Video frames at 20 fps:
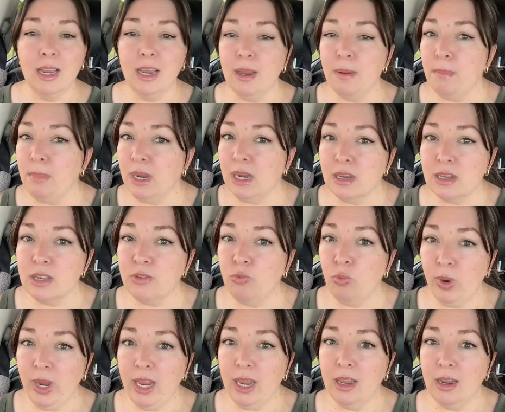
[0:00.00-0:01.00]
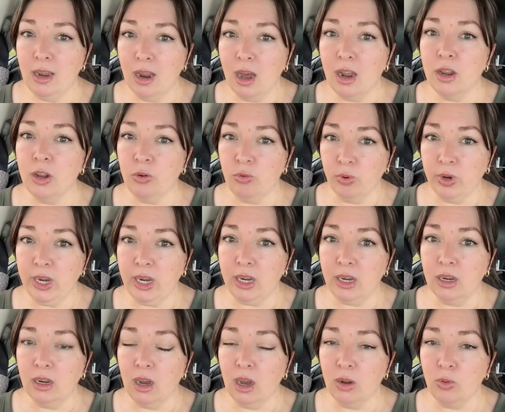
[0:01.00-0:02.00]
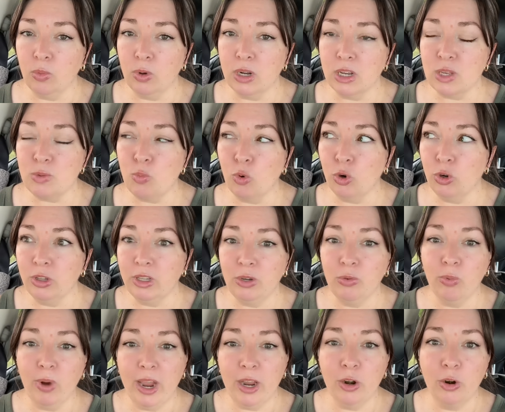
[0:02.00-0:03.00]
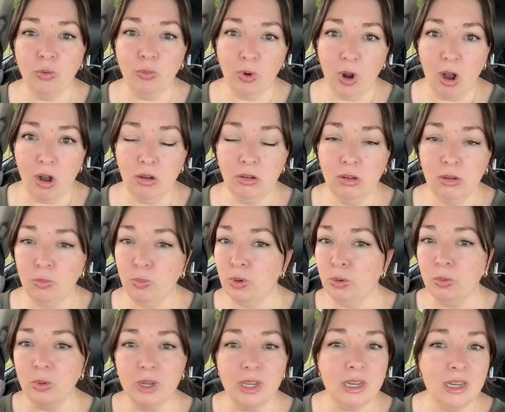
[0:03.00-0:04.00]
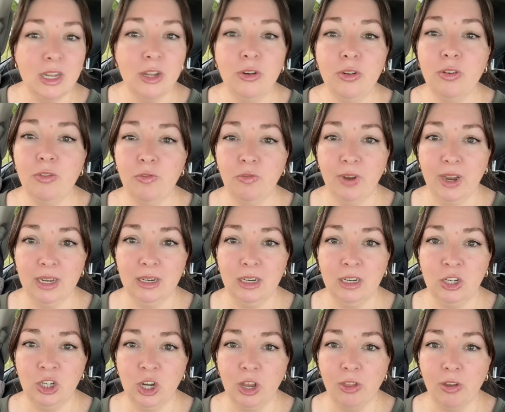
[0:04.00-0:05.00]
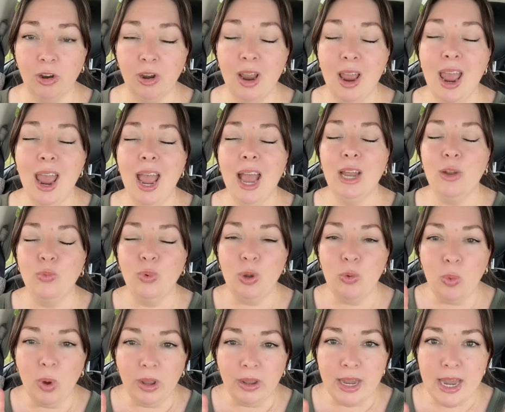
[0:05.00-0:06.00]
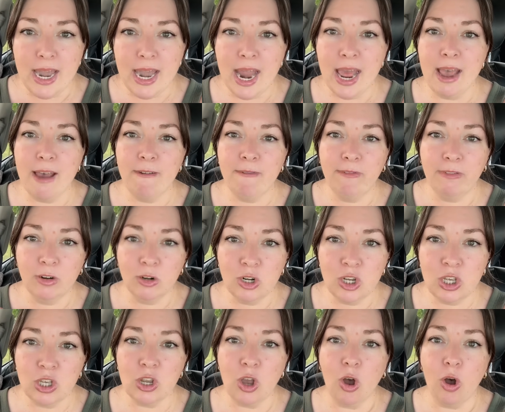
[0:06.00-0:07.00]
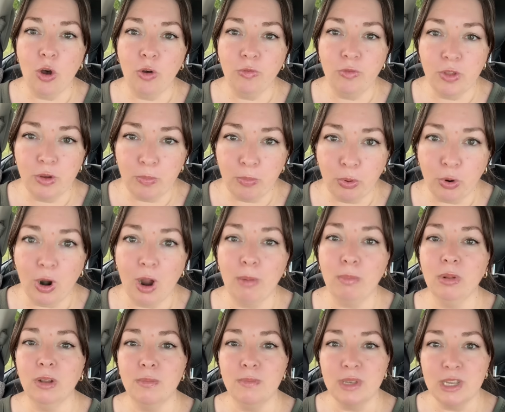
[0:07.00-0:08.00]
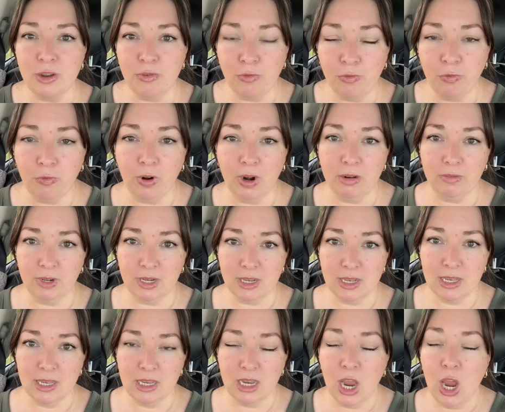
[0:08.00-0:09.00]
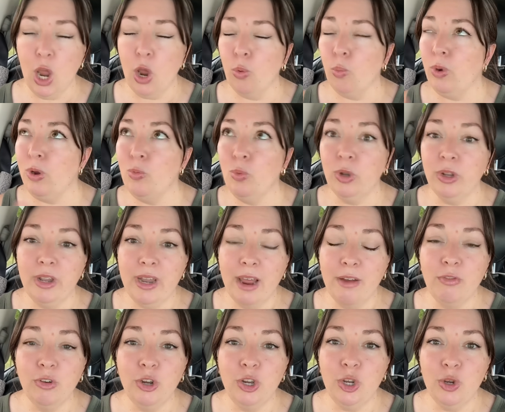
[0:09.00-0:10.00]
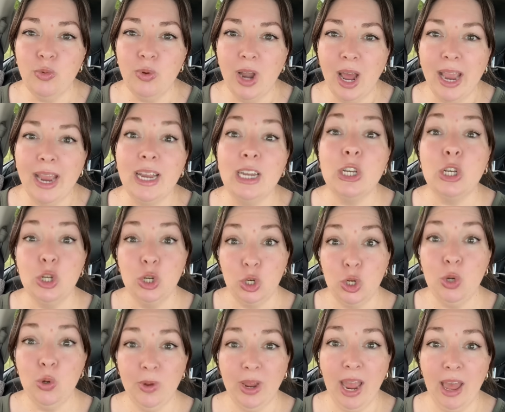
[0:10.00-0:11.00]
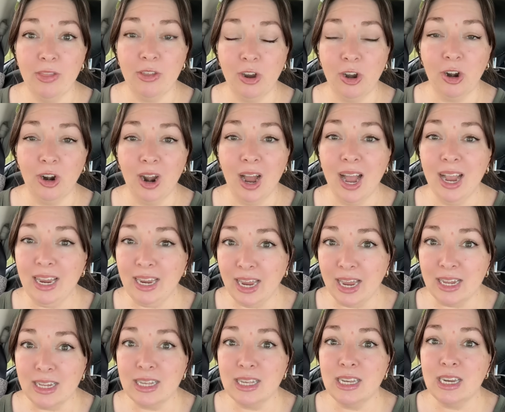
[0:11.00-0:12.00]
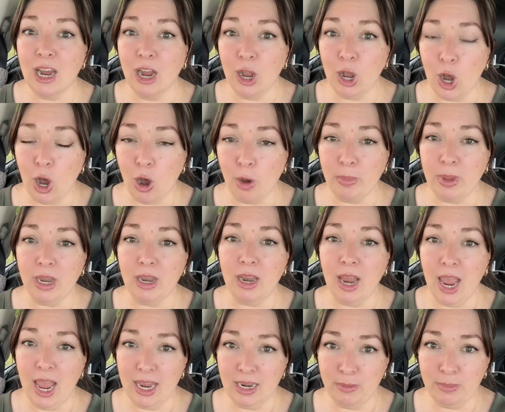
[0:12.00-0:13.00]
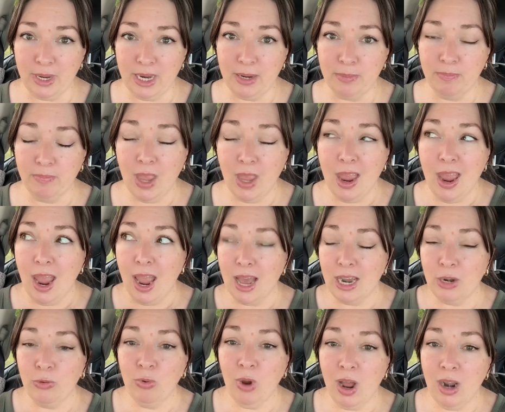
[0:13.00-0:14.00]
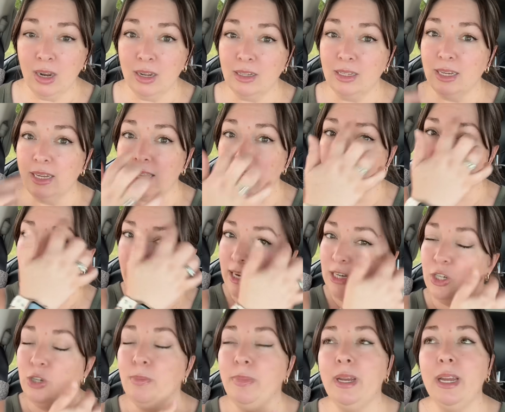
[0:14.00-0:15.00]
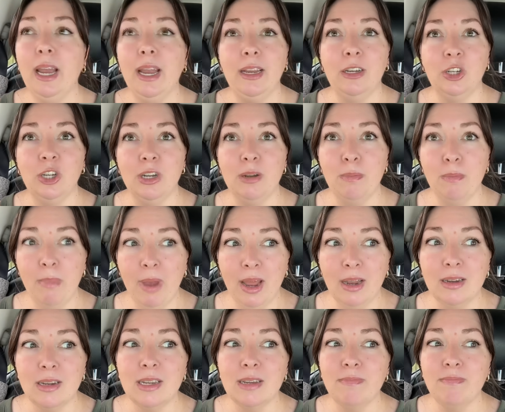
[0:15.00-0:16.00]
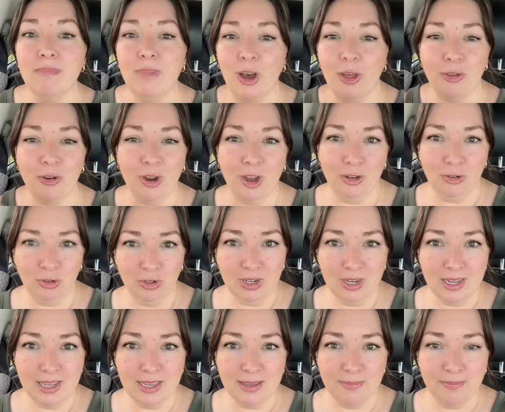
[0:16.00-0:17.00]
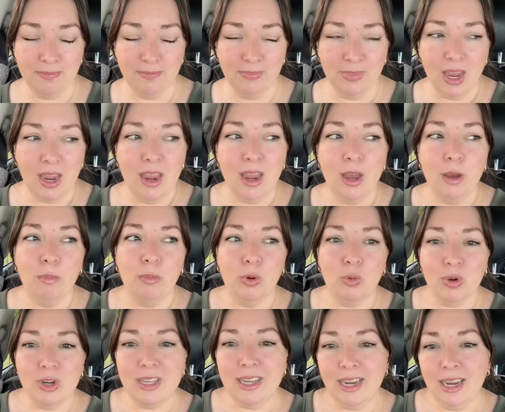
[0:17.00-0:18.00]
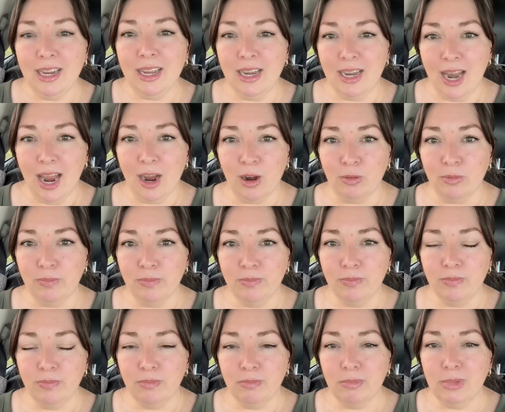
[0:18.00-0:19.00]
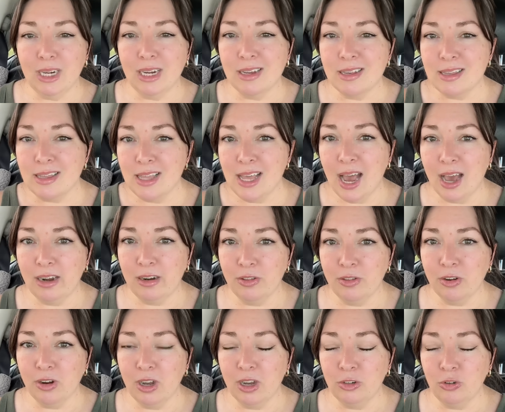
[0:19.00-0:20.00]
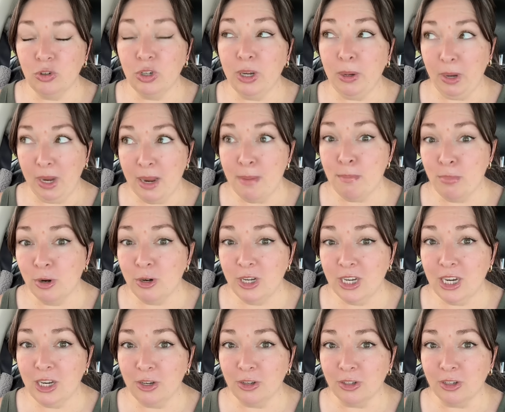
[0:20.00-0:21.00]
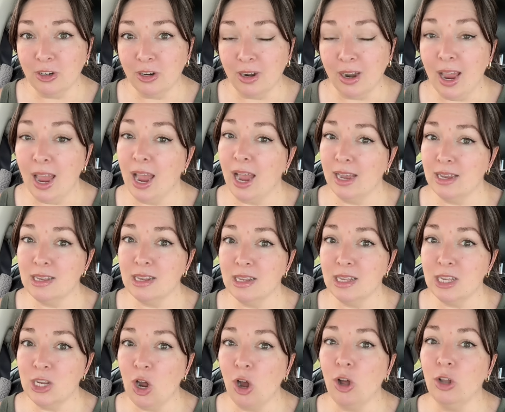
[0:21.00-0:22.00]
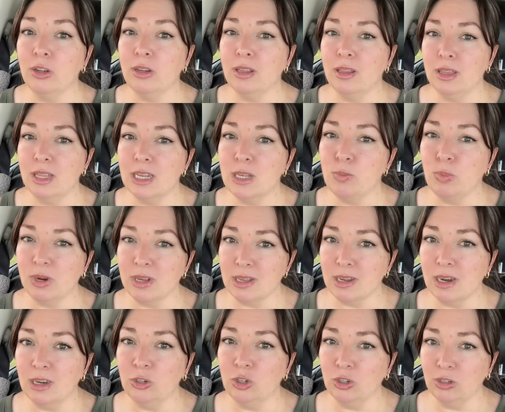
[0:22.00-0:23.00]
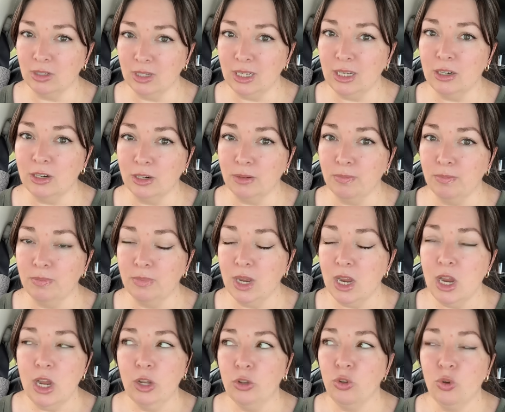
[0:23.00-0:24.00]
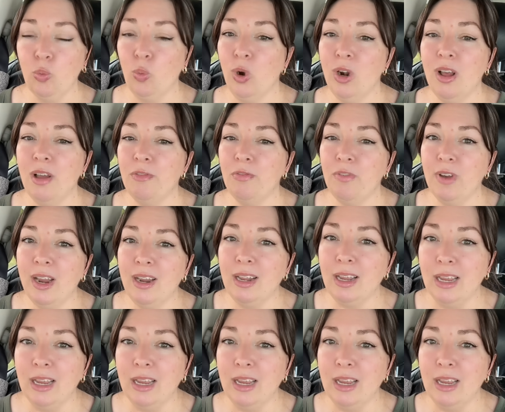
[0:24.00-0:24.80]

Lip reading: Because if we cannot agree on what is morally right or wrong, we will continue to fight each other and we will never solve the problems in front of us. We will never unite together against a common enemy. And ironically, that KGB agent meant other countries, but we're seeing it now because that other country in particular has installed this presidential leader. So we're not fighting